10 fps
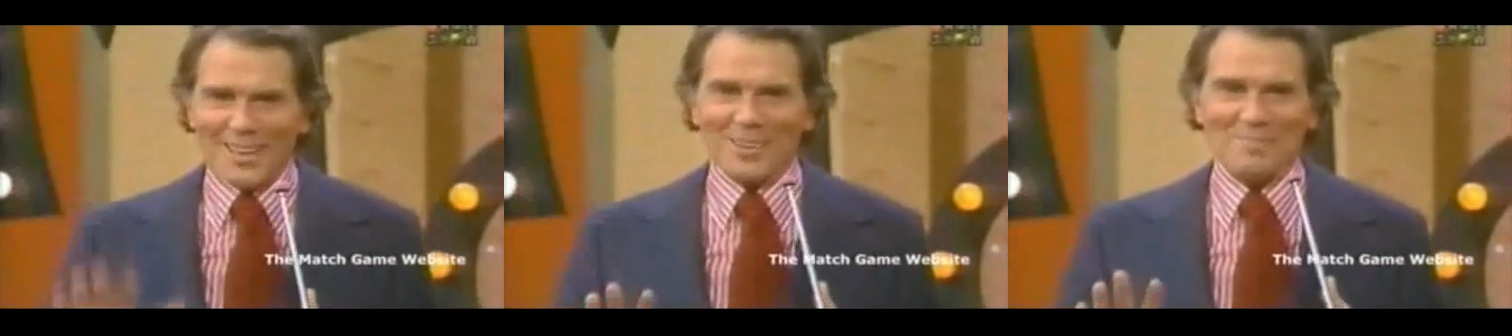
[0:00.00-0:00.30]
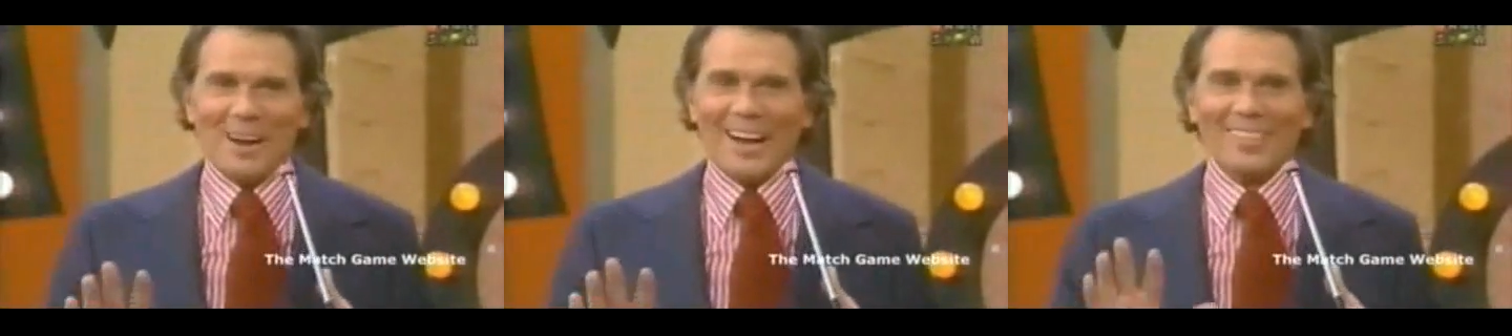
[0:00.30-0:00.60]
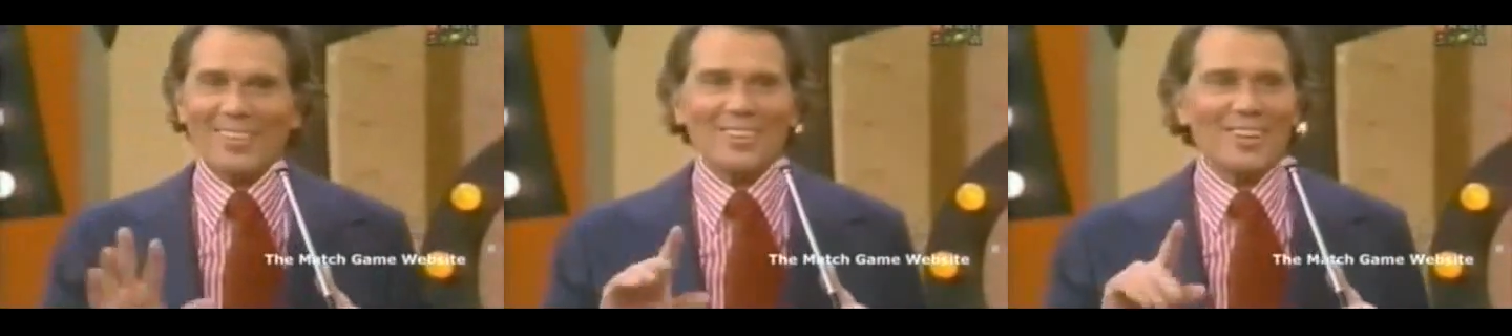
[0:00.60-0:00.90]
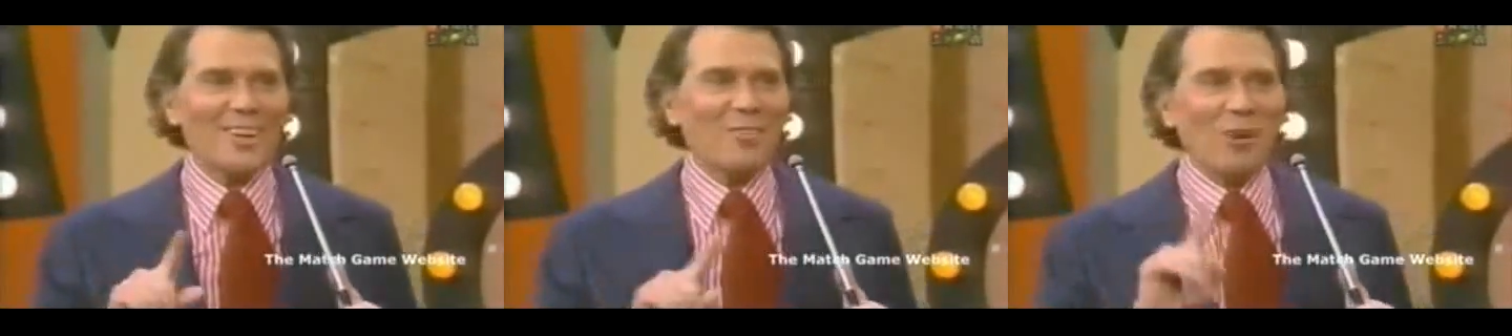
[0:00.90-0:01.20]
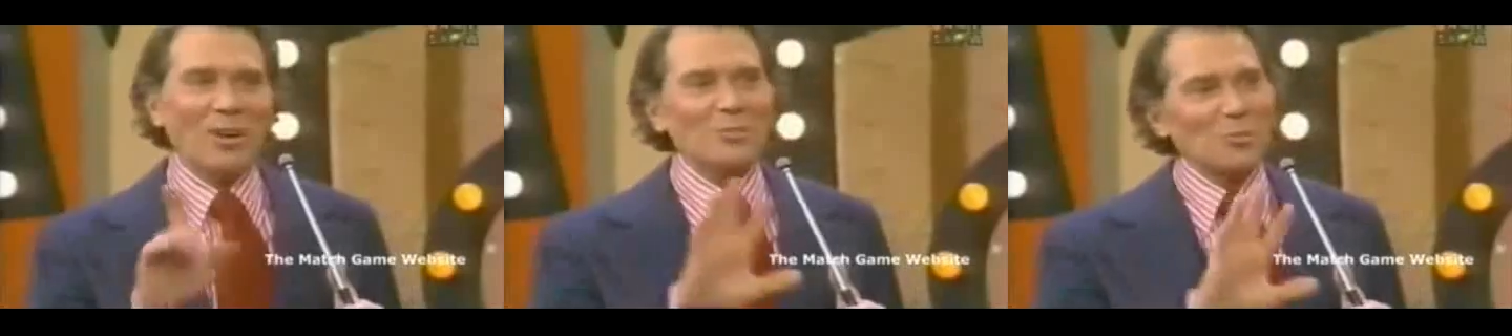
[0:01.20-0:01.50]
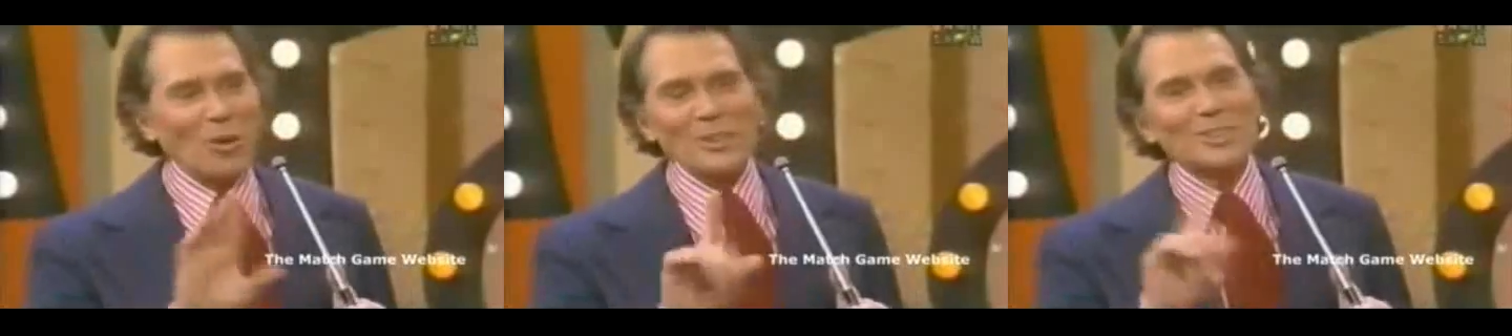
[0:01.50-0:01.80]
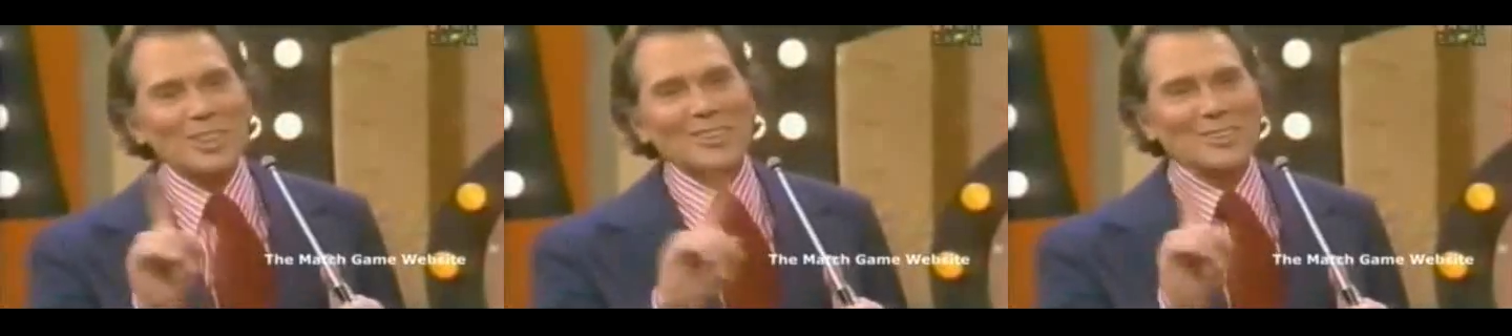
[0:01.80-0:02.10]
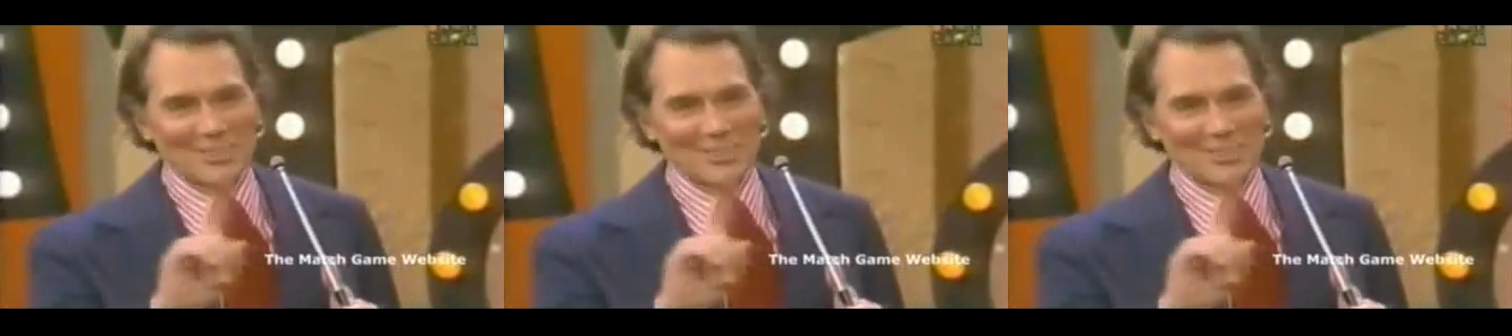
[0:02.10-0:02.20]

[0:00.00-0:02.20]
goodbye, another year one, has come one little gone.